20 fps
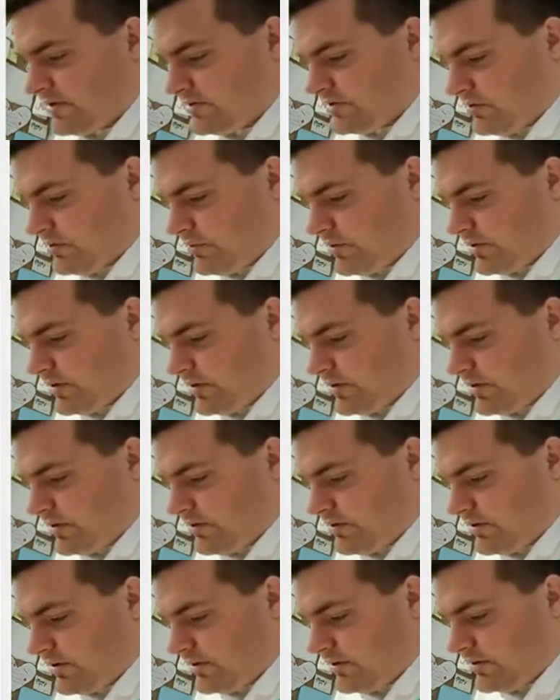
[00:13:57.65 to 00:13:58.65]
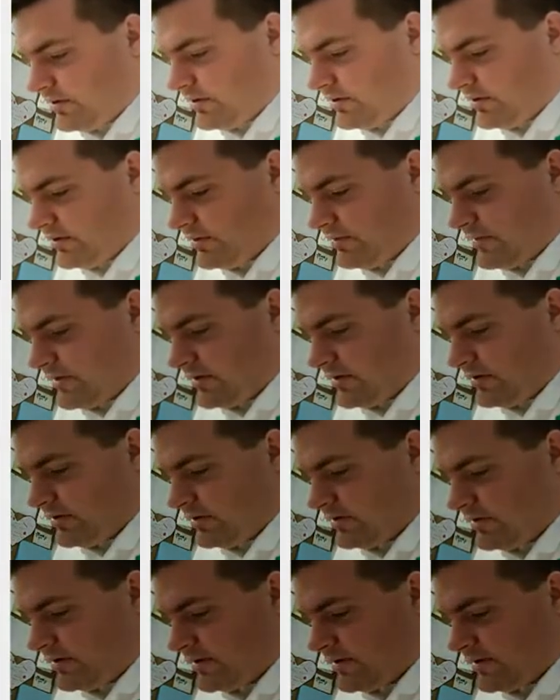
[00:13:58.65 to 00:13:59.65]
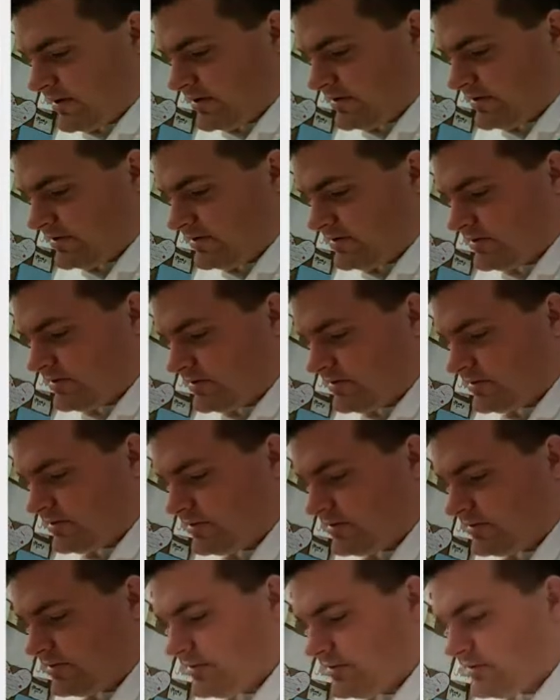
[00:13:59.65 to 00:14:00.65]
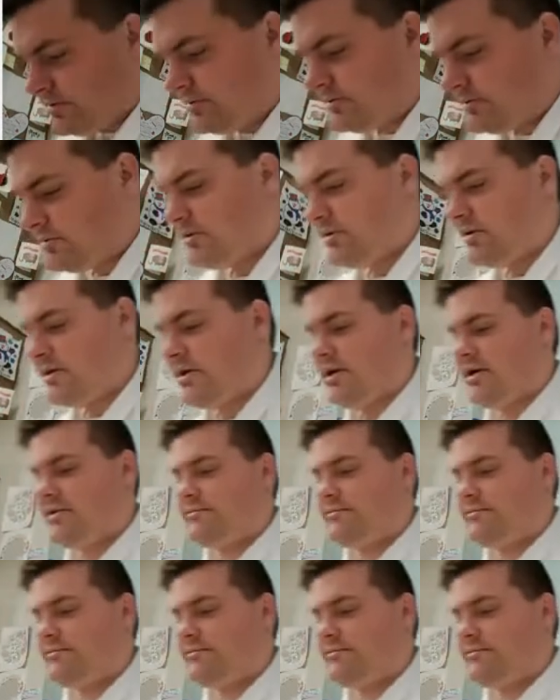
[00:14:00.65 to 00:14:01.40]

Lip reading: So we're going to go make it look like this. Okay.